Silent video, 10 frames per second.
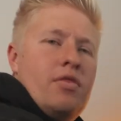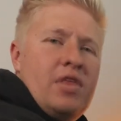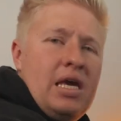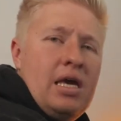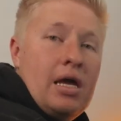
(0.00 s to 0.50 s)

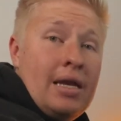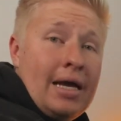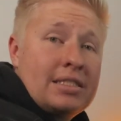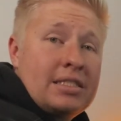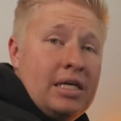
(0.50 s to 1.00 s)
The
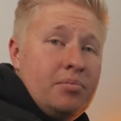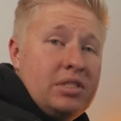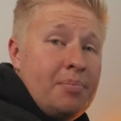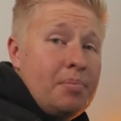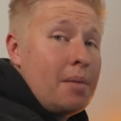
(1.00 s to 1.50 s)
next tip,
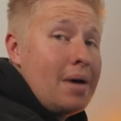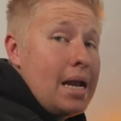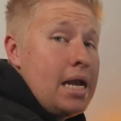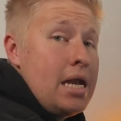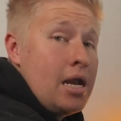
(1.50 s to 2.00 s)
tip number
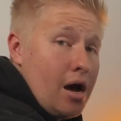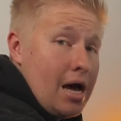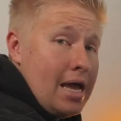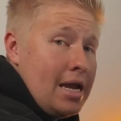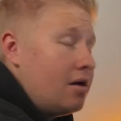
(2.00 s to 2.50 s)

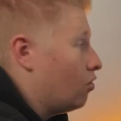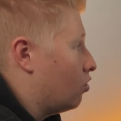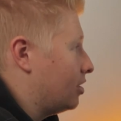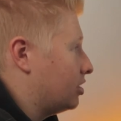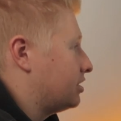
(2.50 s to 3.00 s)
9,
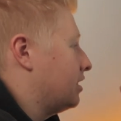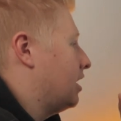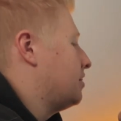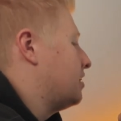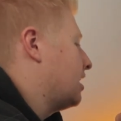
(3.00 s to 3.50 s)
almost at the
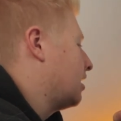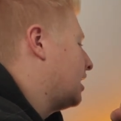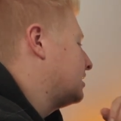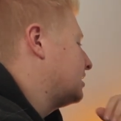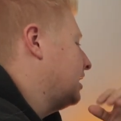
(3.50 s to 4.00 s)
end there,
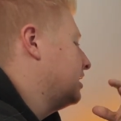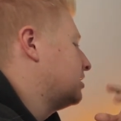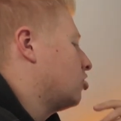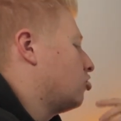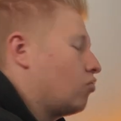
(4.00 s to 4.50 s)
guys, is
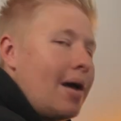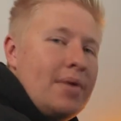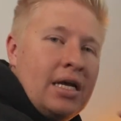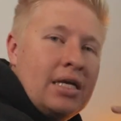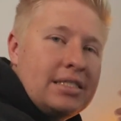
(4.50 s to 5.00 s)

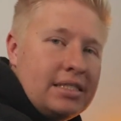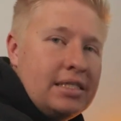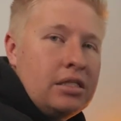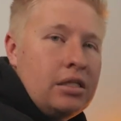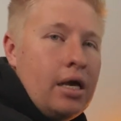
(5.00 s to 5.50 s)
grabbing
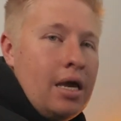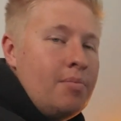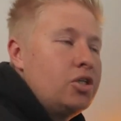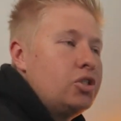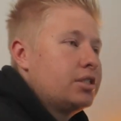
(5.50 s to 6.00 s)
still
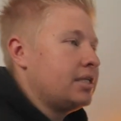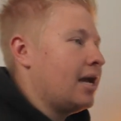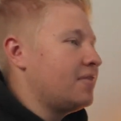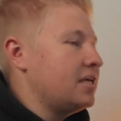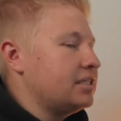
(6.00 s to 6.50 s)
images.
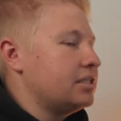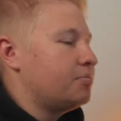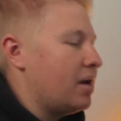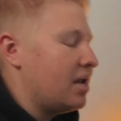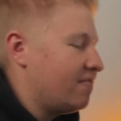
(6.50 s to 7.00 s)
Now, this is
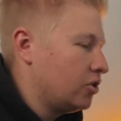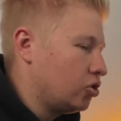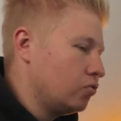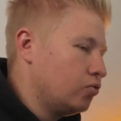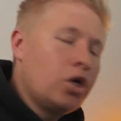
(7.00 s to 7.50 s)

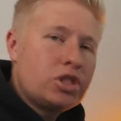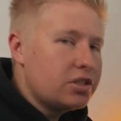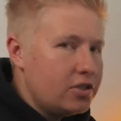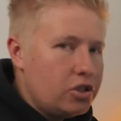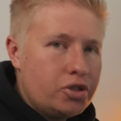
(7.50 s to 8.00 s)
beneficial not
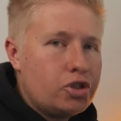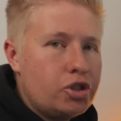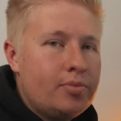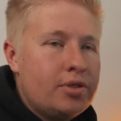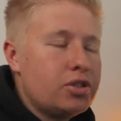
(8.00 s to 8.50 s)
just for
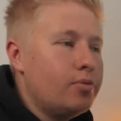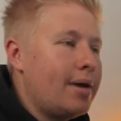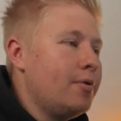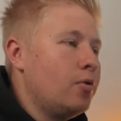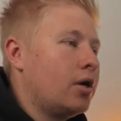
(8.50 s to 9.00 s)
YouTubers who
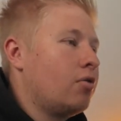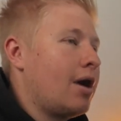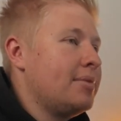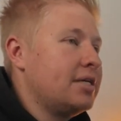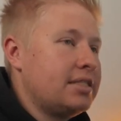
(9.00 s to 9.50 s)
maybe want to
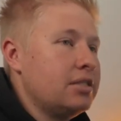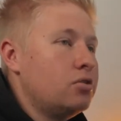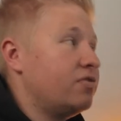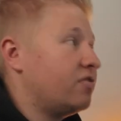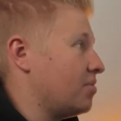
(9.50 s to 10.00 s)
grab a
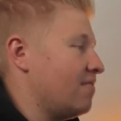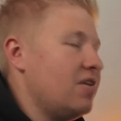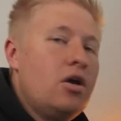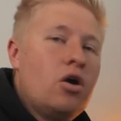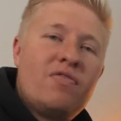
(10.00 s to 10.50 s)
still from their
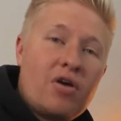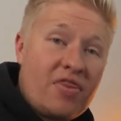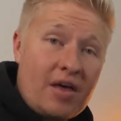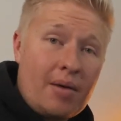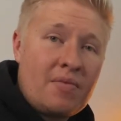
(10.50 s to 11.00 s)
video for a
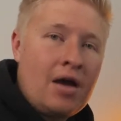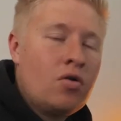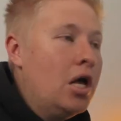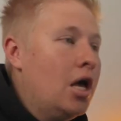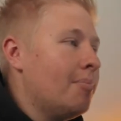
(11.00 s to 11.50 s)
thumbnail,
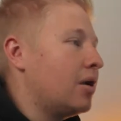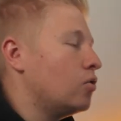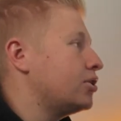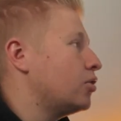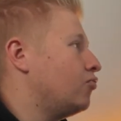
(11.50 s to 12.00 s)
but
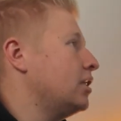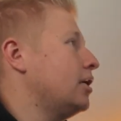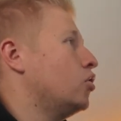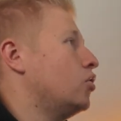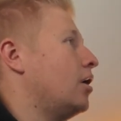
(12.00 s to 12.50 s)
also really
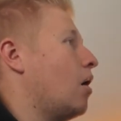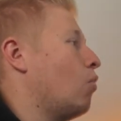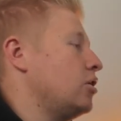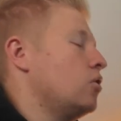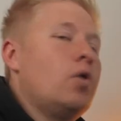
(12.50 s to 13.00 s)
good
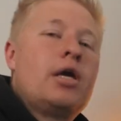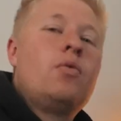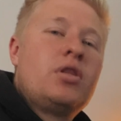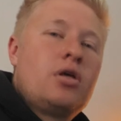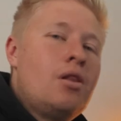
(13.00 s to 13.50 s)
when you're working
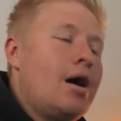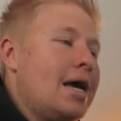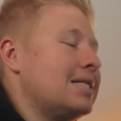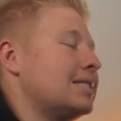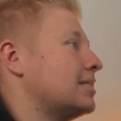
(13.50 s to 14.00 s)
with
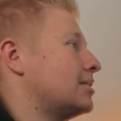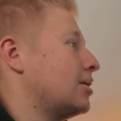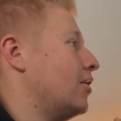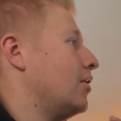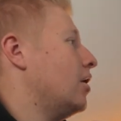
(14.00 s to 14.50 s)
clients.
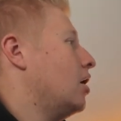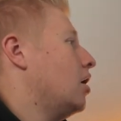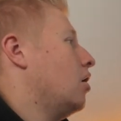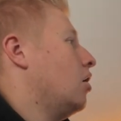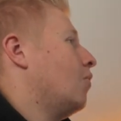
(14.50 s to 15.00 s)
So
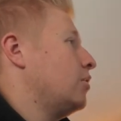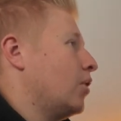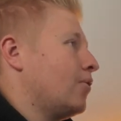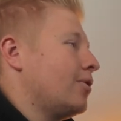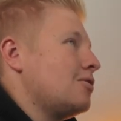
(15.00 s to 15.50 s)
when you're
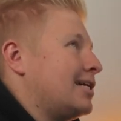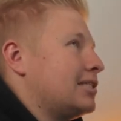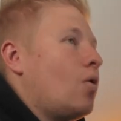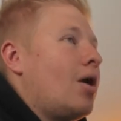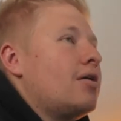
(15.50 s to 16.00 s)
working with clients,
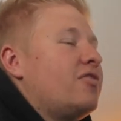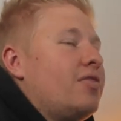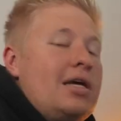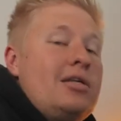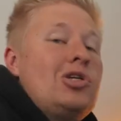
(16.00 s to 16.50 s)
quite often
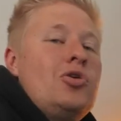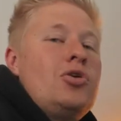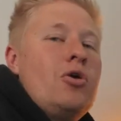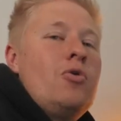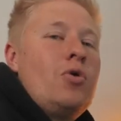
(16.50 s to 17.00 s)
they don't
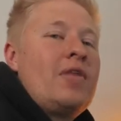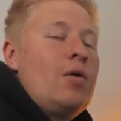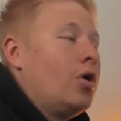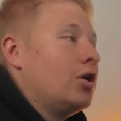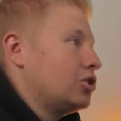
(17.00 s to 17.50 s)
know what they
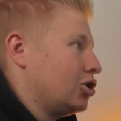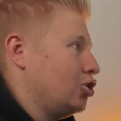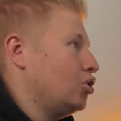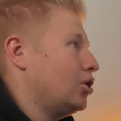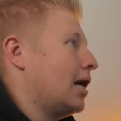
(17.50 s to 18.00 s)
want. So
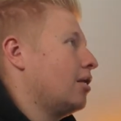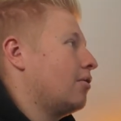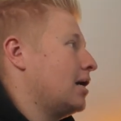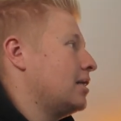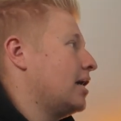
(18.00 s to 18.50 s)
you color
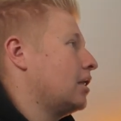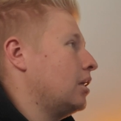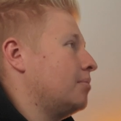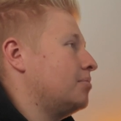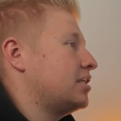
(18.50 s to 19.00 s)
grade their
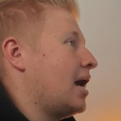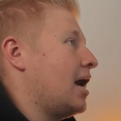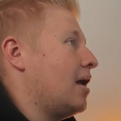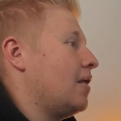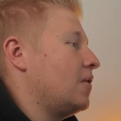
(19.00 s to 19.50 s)
clips
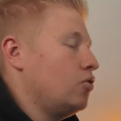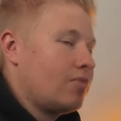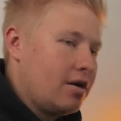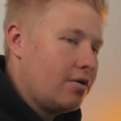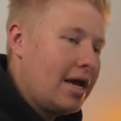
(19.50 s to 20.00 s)
and then you
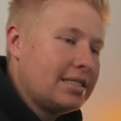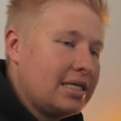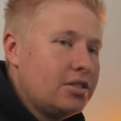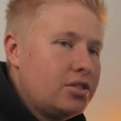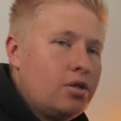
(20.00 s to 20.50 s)
render it out,
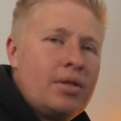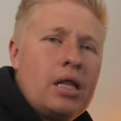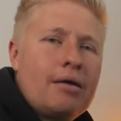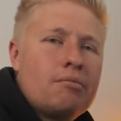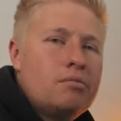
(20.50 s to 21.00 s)
send it to them, and
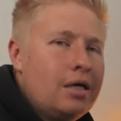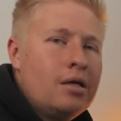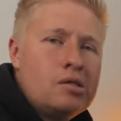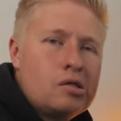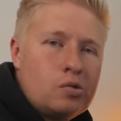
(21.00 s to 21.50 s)
like, it
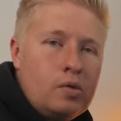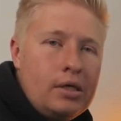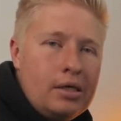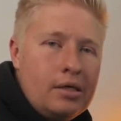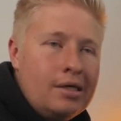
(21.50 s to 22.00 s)
looks
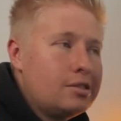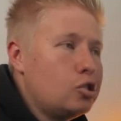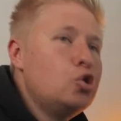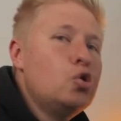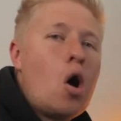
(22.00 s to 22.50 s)
weird, it's
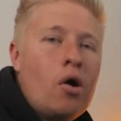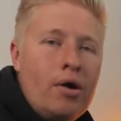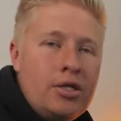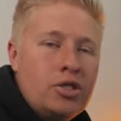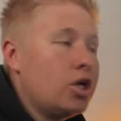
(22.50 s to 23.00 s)
too
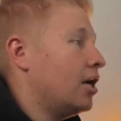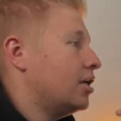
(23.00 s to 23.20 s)
orange.